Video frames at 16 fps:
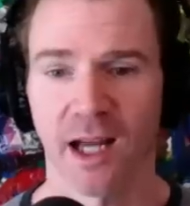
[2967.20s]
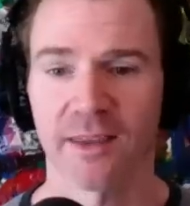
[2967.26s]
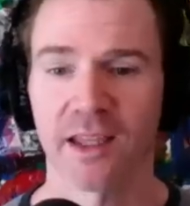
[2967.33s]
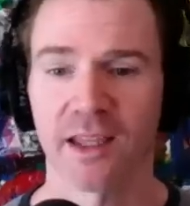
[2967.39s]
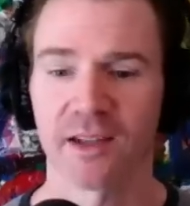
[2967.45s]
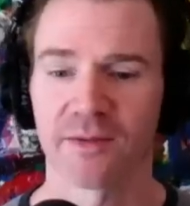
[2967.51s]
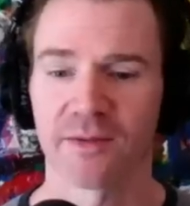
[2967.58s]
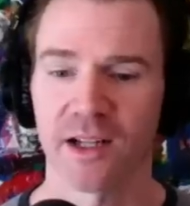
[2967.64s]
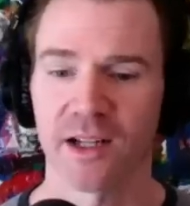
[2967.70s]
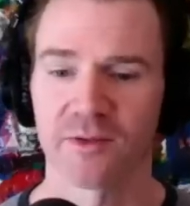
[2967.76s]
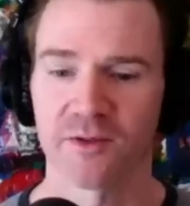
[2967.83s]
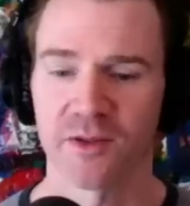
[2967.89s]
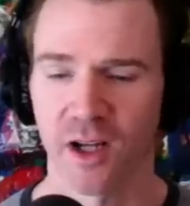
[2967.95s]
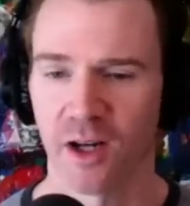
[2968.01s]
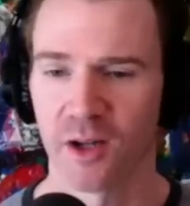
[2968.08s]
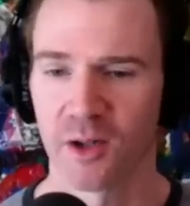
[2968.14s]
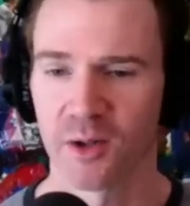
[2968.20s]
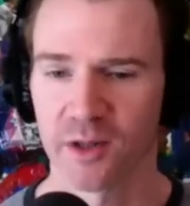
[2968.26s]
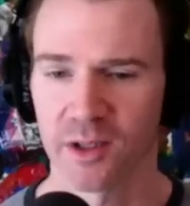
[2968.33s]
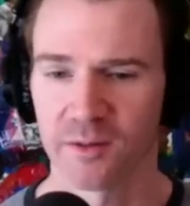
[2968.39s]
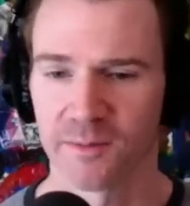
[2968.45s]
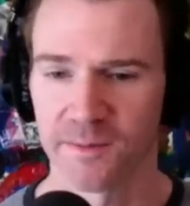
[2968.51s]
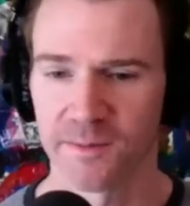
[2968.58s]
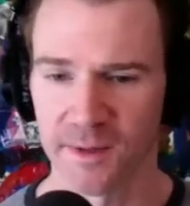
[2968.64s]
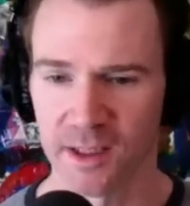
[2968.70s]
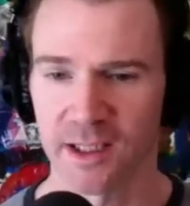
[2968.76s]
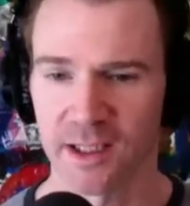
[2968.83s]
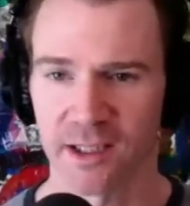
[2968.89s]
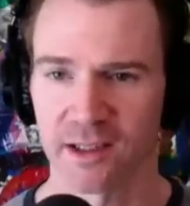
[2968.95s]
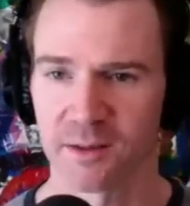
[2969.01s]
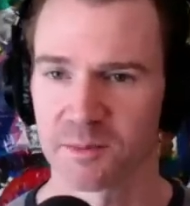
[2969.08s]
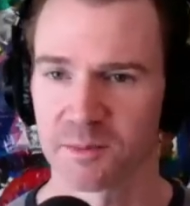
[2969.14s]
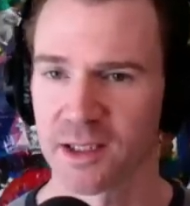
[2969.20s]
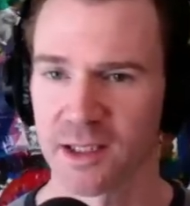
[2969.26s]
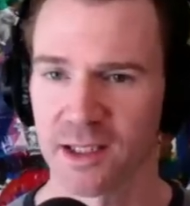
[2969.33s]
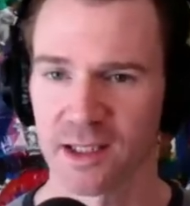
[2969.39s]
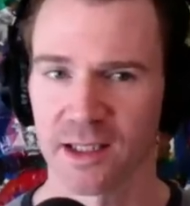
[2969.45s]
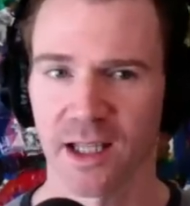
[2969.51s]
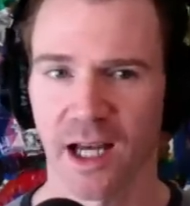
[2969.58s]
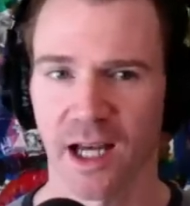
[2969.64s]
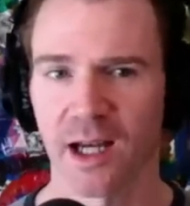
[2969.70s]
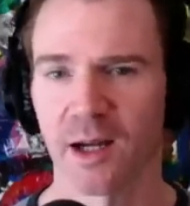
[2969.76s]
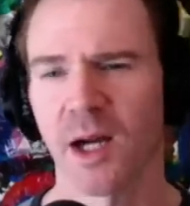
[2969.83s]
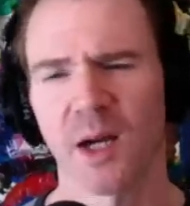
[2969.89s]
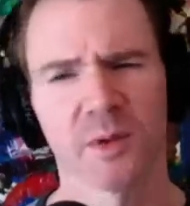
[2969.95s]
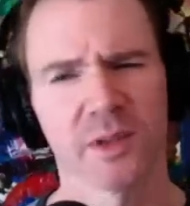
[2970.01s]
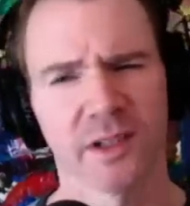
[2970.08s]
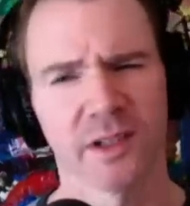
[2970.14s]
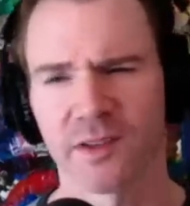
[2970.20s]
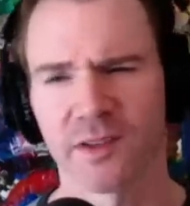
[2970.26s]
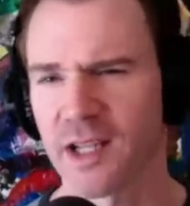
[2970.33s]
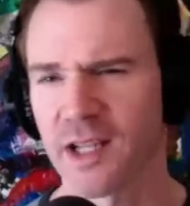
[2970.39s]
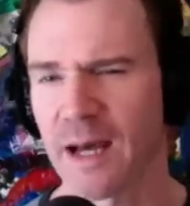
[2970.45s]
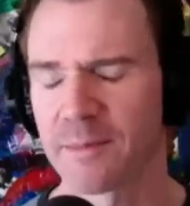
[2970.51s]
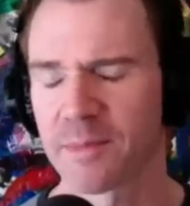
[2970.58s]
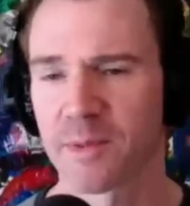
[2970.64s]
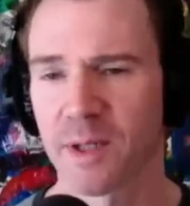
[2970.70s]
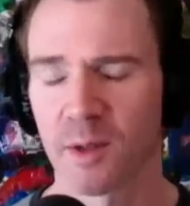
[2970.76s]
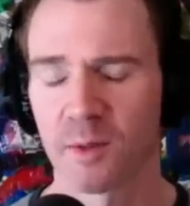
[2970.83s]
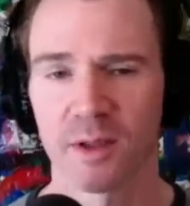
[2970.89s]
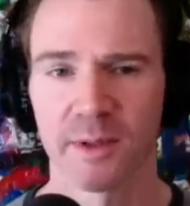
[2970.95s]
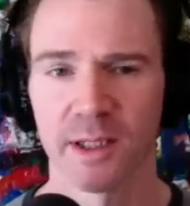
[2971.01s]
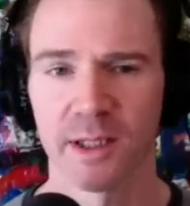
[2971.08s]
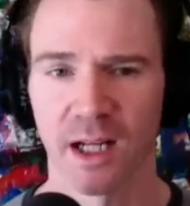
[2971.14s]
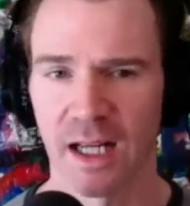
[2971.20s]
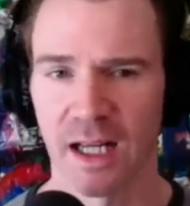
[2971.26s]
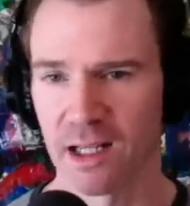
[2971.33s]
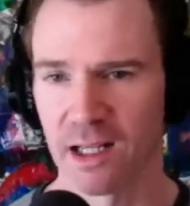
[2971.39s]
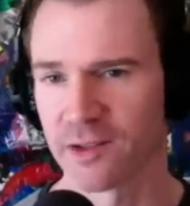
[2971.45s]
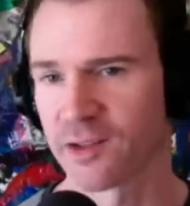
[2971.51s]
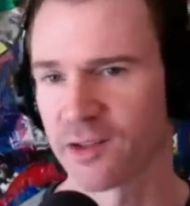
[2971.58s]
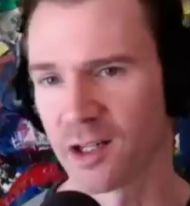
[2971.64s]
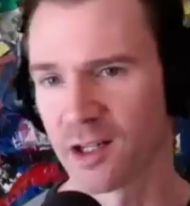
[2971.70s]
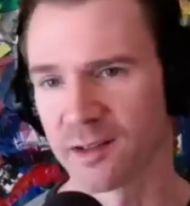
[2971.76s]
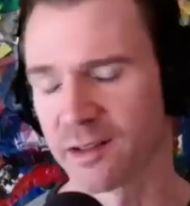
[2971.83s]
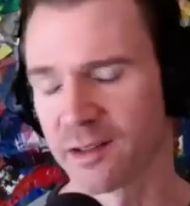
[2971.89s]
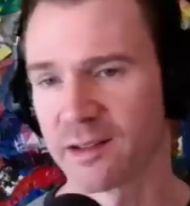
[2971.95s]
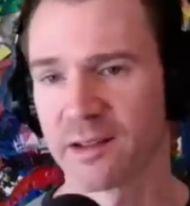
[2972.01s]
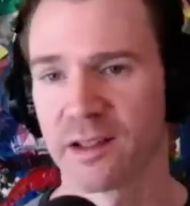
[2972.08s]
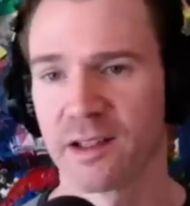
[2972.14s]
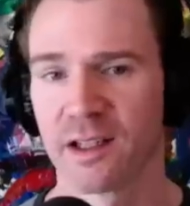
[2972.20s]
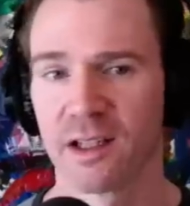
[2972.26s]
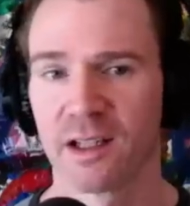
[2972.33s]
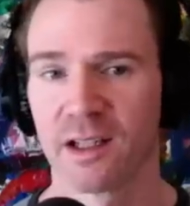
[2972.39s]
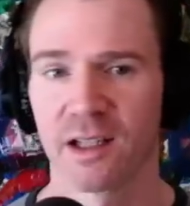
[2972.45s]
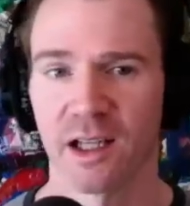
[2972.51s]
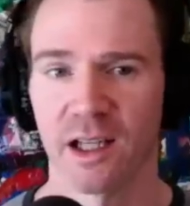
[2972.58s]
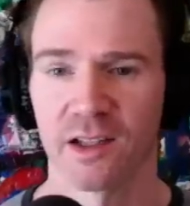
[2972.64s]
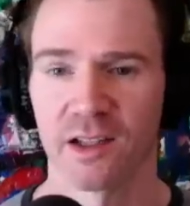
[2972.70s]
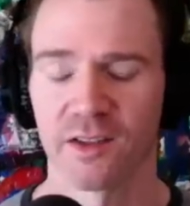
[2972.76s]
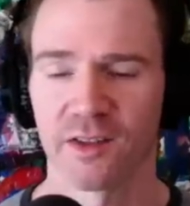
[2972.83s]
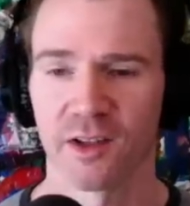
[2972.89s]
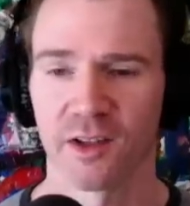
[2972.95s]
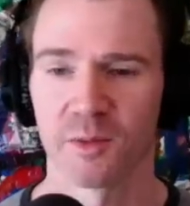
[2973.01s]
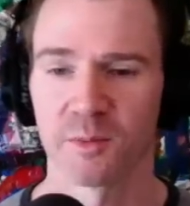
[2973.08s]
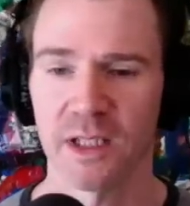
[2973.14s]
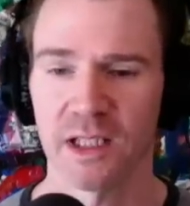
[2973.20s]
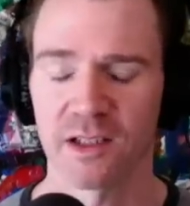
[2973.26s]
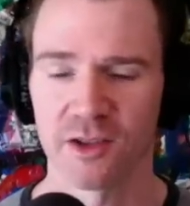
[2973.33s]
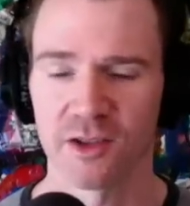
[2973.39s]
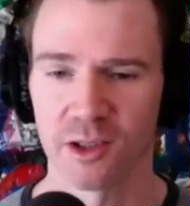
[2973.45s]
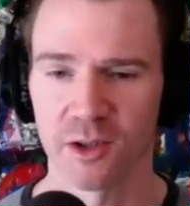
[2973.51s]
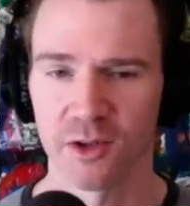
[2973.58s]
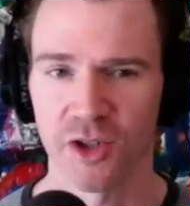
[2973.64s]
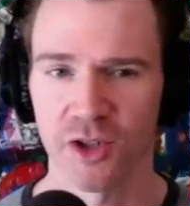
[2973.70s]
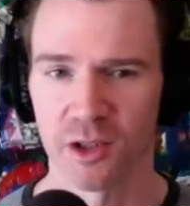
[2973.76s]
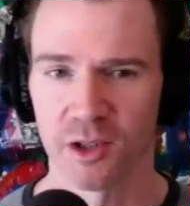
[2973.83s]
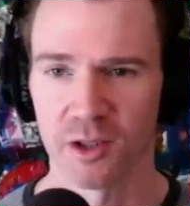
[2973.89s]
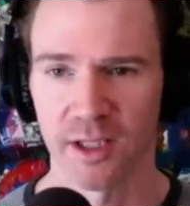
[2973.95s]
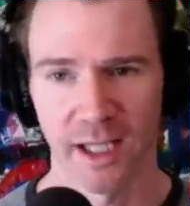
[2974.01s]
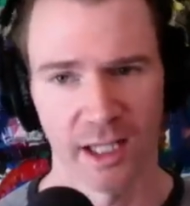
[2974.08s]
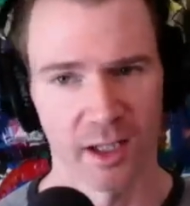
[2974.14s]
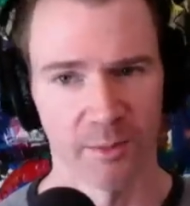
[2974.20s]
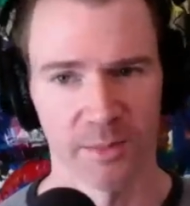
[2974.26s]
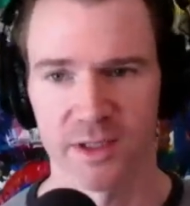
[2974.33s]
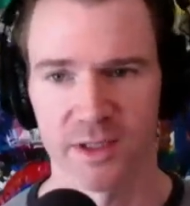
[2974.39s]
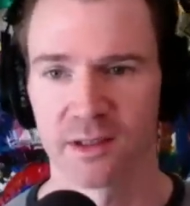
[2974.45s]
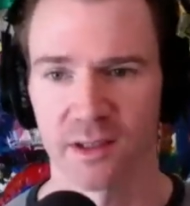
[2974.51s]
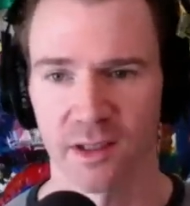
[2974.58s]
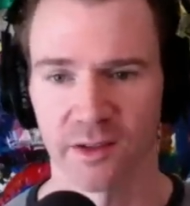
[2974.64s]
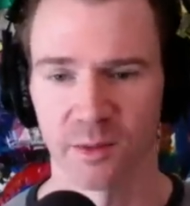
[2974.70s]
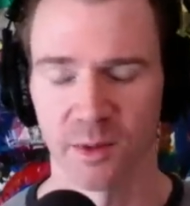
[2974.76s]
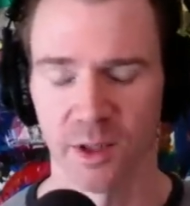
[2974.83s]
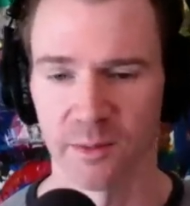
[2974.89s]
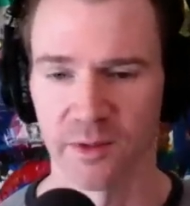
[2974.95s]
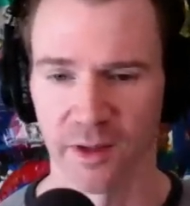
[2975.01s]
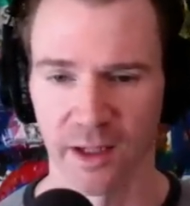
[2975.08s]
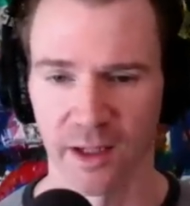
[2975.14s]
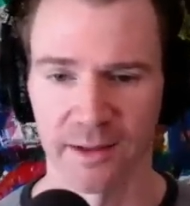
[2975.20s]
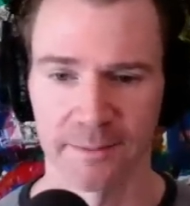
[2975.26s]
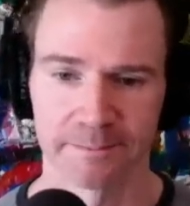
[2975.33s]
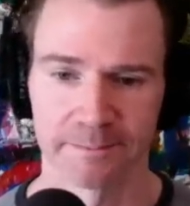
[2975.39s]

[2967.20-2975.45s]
think if I'd have known fully and completely, I wouldn't have stopped, but I would have been a lot less heartened. And so being delusional helped. is what I'm saying.